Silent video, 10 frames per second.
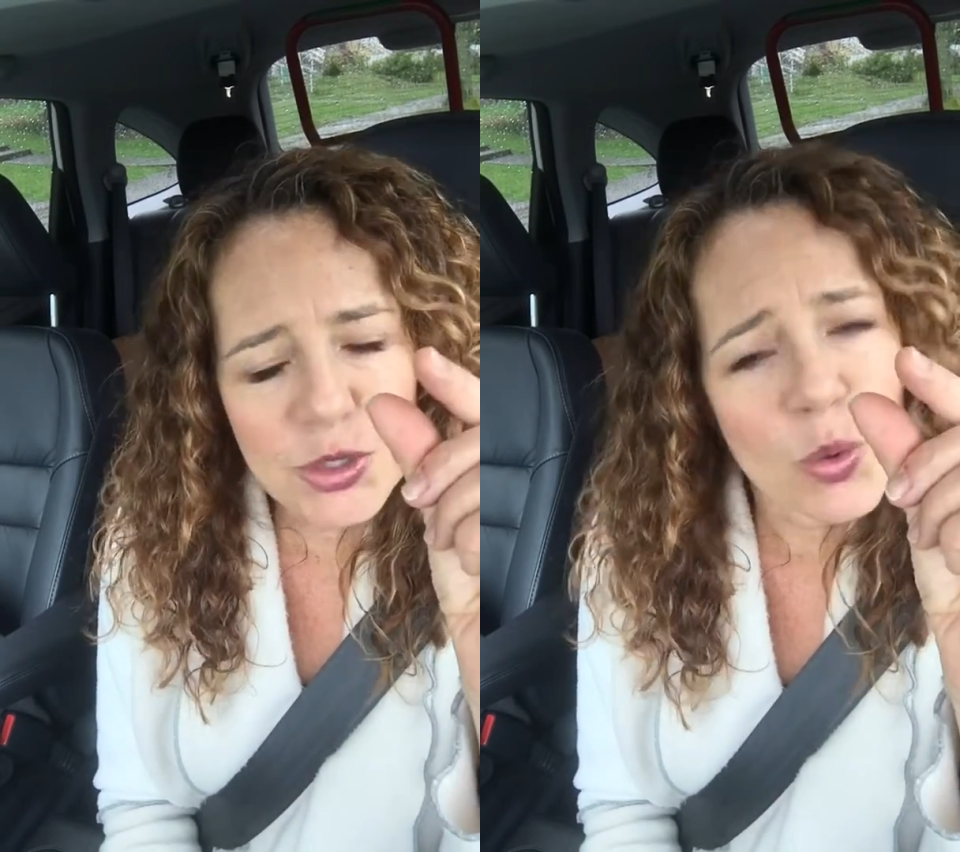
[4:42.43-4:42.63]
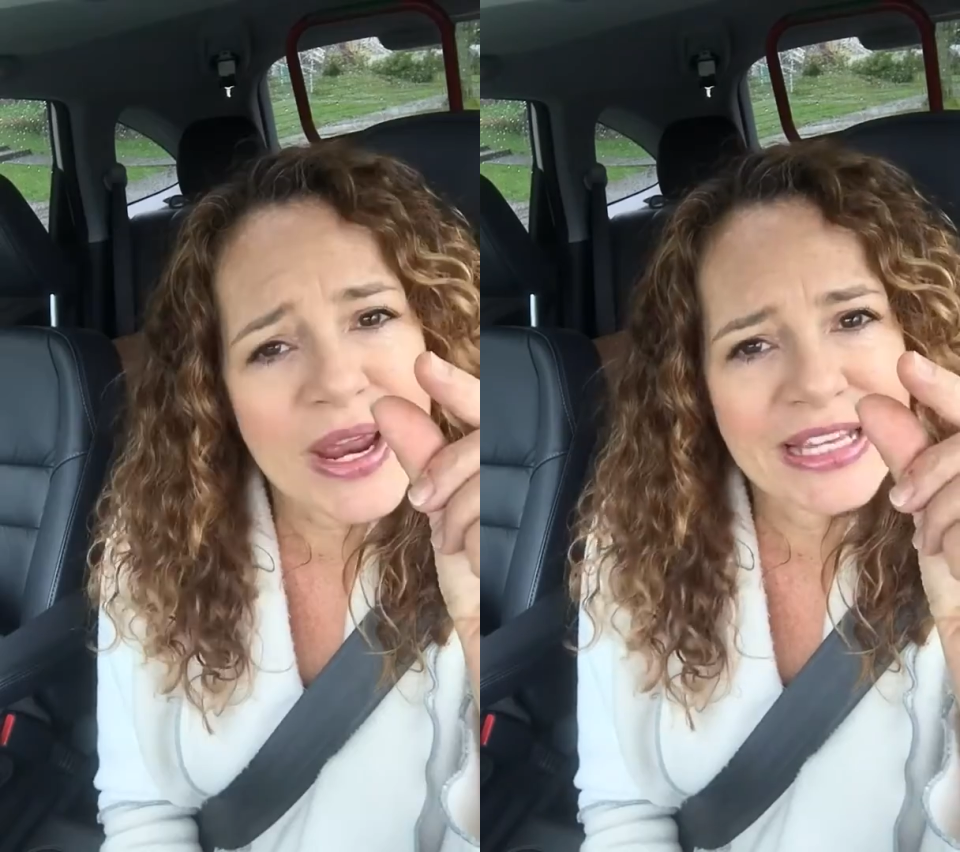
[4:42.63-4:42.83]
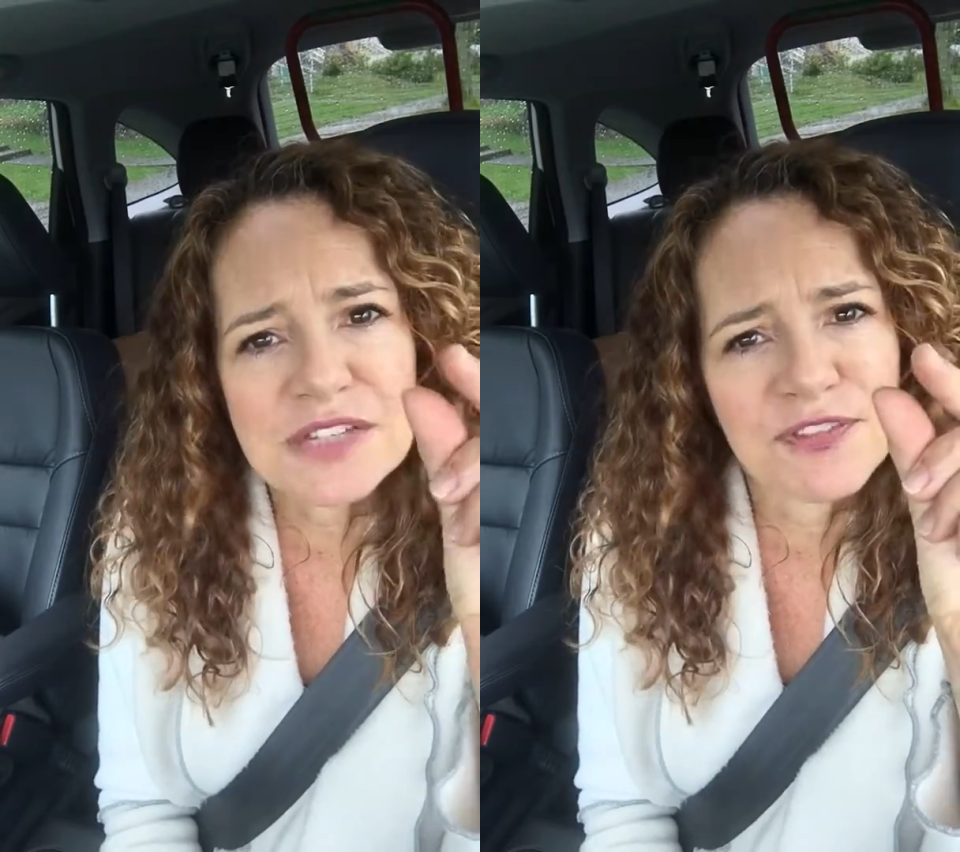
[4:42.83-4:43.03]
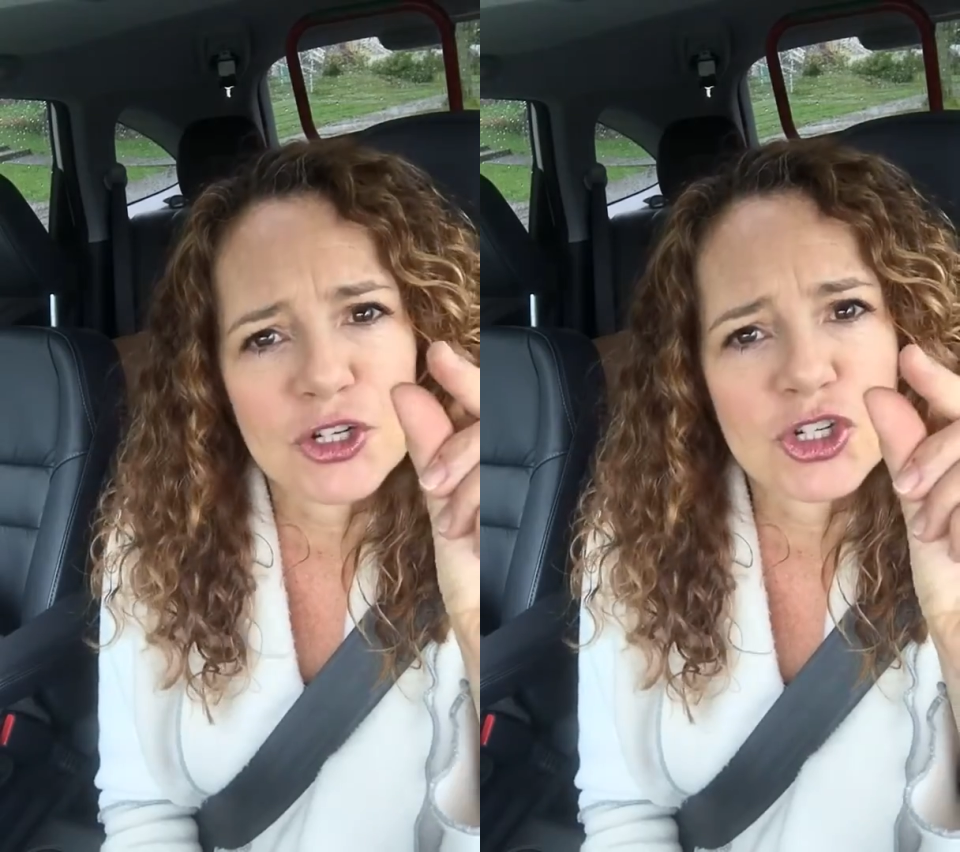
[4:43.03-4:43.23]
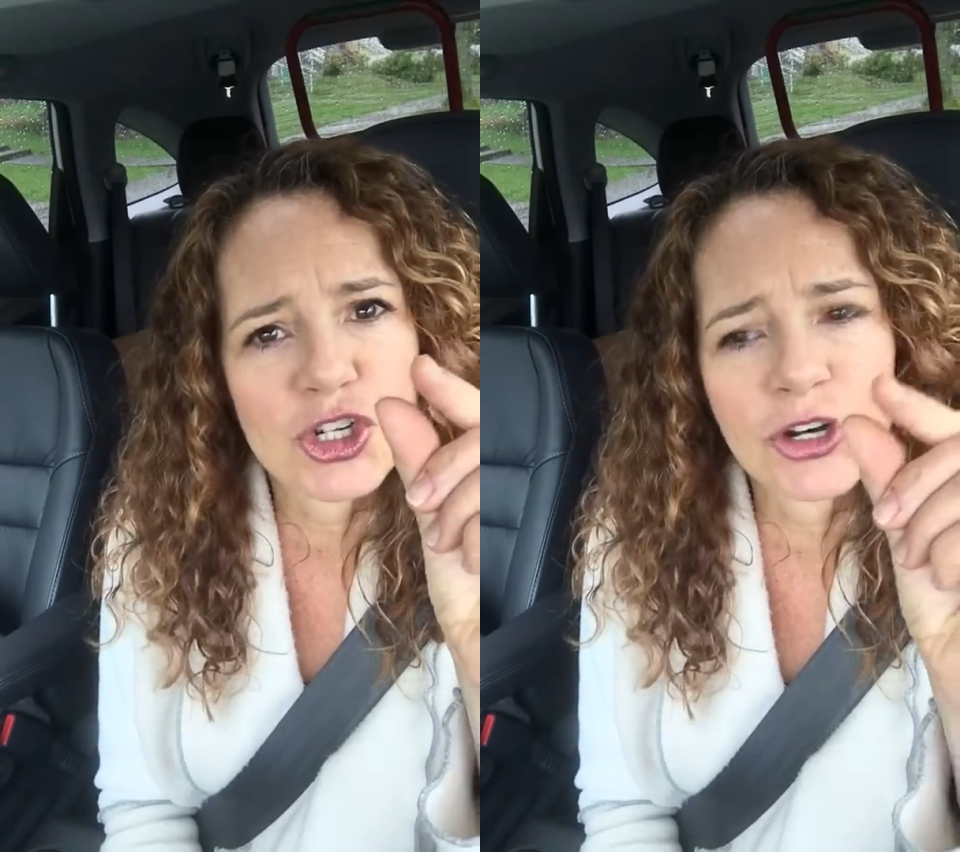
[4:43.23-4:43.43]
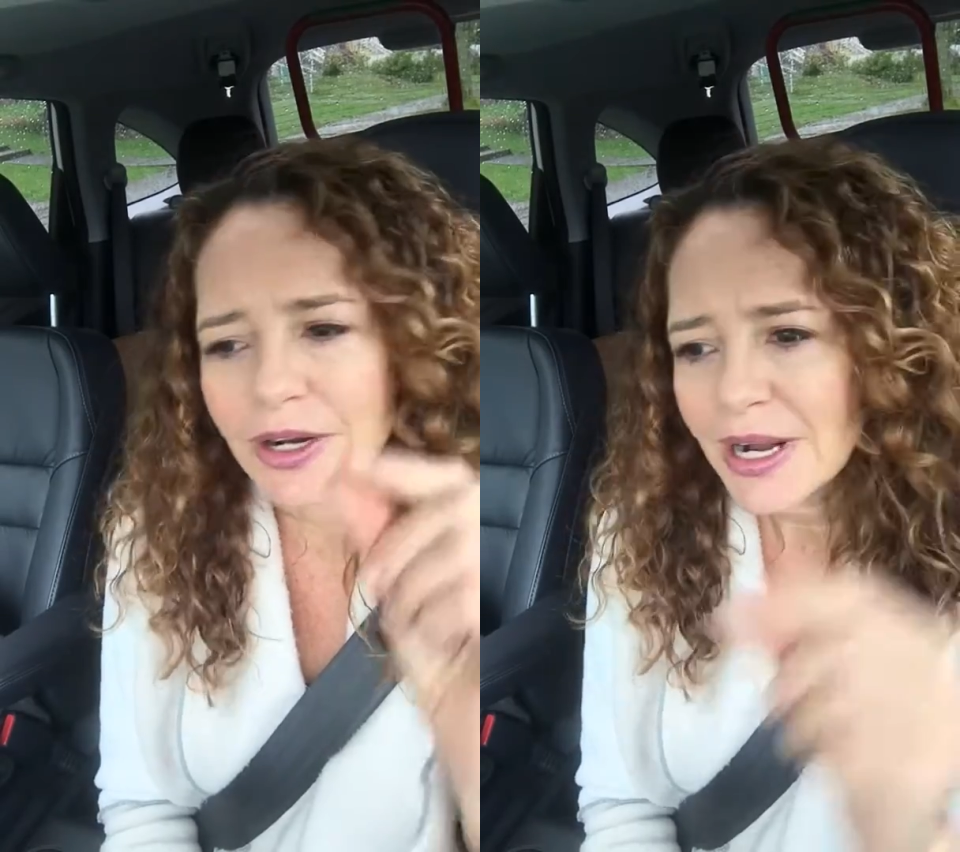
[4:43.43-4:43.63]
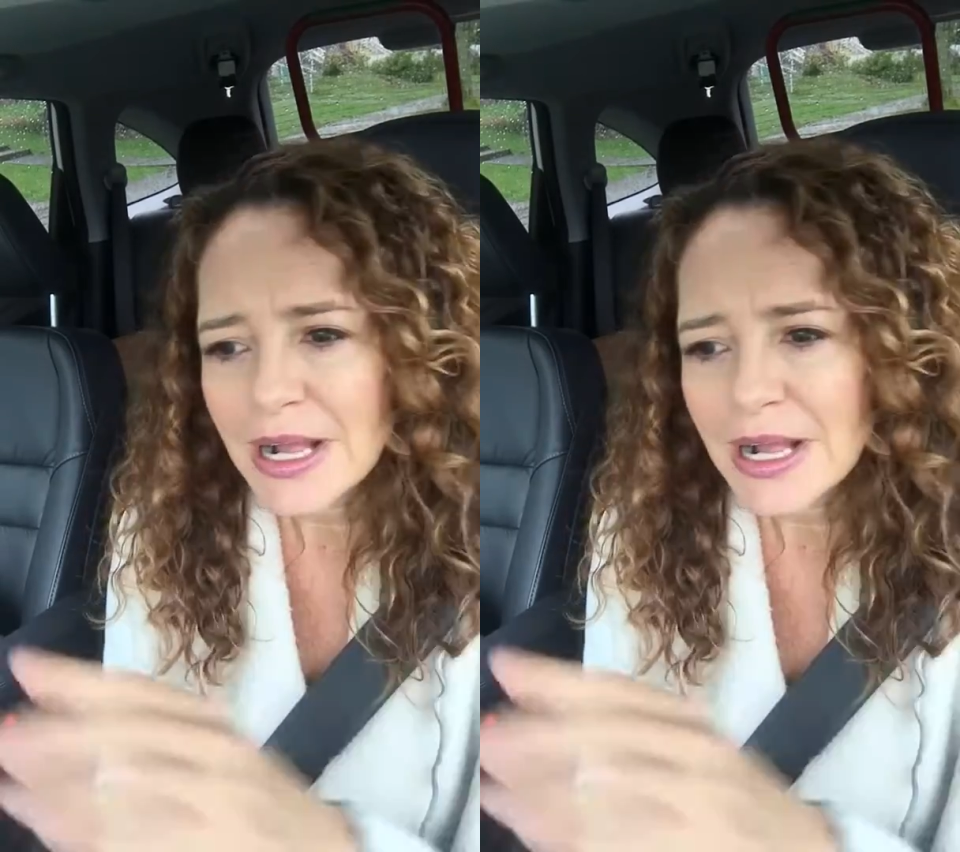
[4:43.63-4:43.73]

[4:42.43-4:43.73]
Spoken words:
tweaks for sure.